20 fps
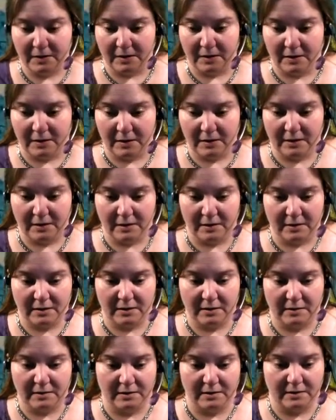
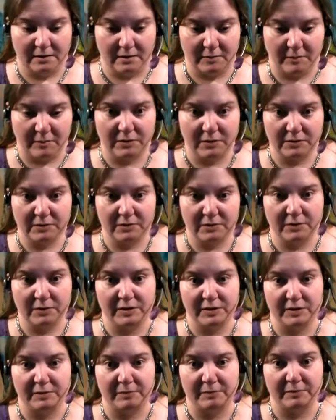And I'm also
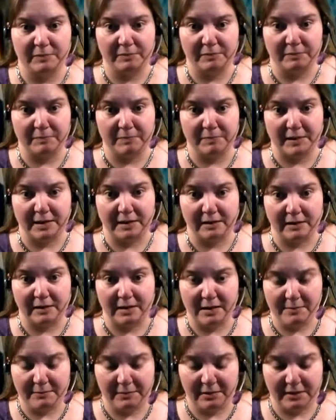going to make a
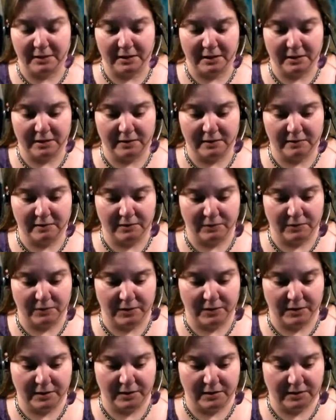lap blanket
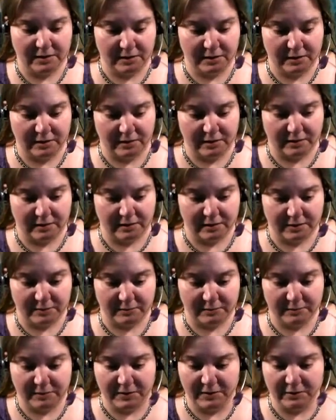for it. It's
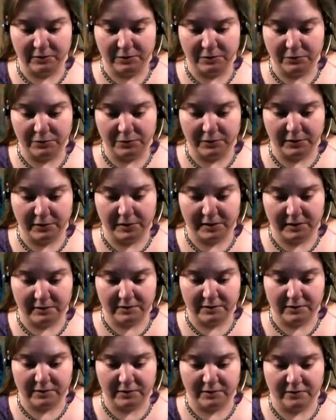been cool here
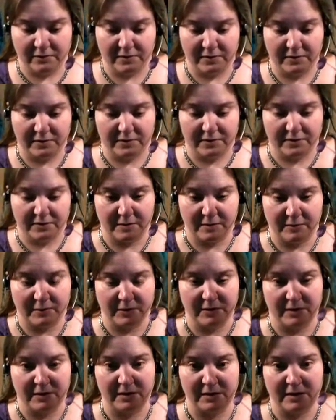so far this summer.
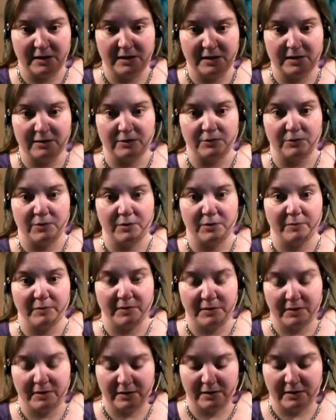The days are warm, but
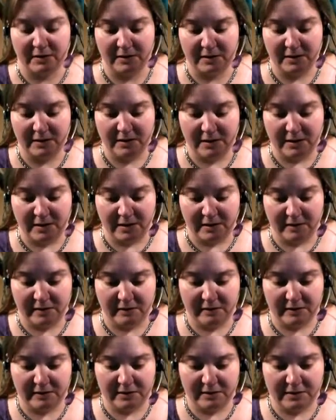the
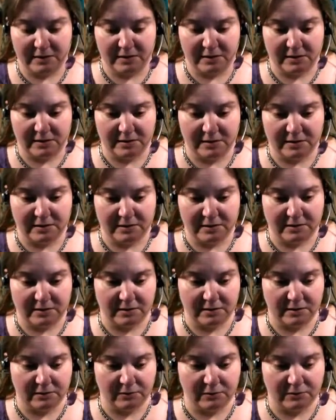evenings and nights are
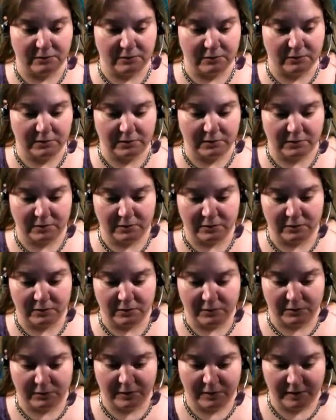still cool,
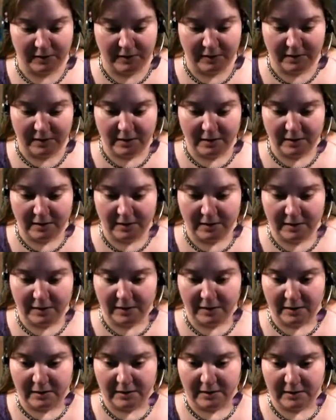so
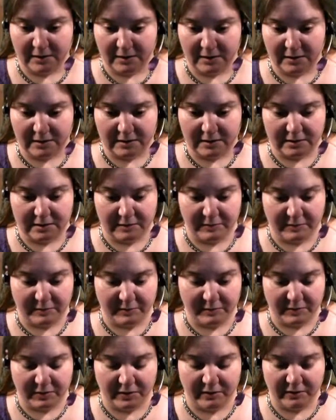I just like something to
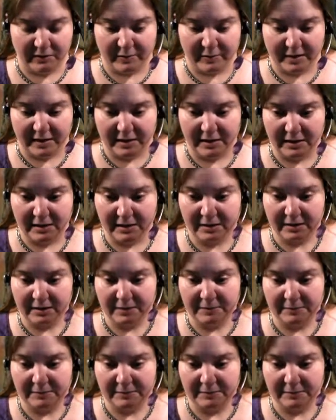put over my knees.